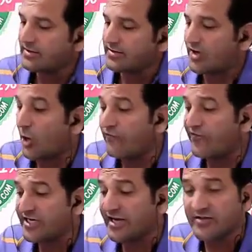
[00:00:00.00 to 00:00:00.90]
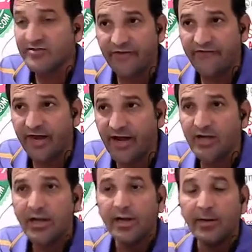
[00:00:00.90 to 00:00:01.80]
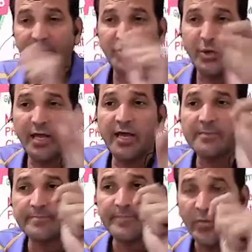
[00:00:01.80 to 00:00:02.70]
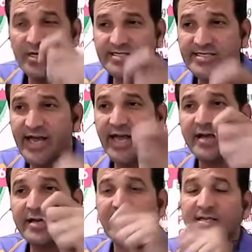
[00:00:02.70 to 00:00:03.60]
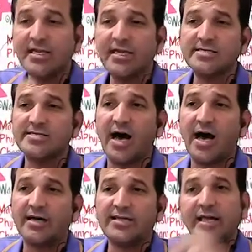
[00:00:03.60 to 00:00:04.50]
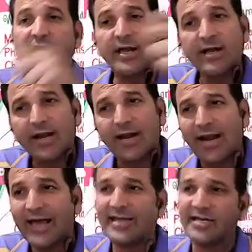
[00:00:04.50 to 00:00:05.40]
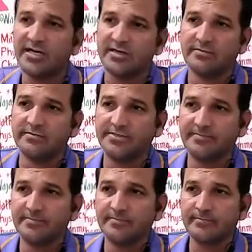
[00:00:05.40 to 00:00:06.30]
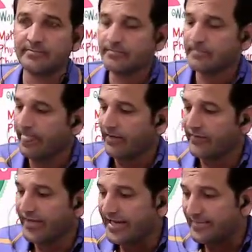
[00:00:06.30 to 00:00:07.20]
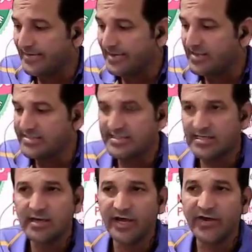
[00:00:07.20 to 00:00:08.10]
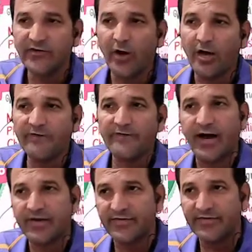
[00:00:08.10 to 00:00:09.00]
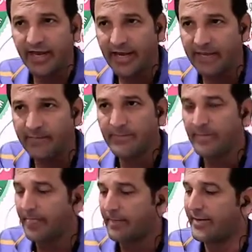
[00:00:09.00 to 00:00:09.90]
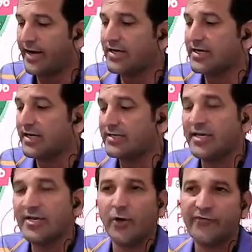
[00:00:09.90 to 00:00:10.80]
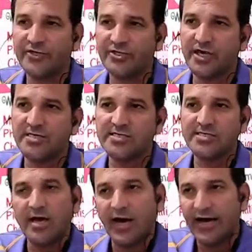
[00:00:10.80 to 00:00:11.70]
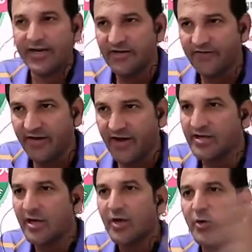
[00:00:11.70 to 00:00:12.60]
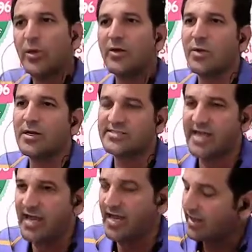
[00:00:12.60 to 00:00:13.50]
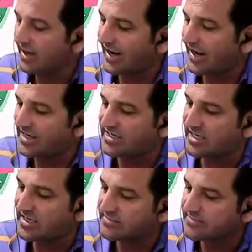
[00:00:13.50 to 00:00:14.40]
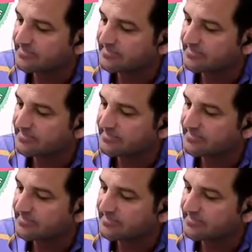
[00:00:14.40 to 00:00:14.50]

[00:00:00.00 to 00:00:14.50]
The coefficient is different. But we will say that these are the like terms. Variables involved are same. But the coefficients are different. We will say like terms.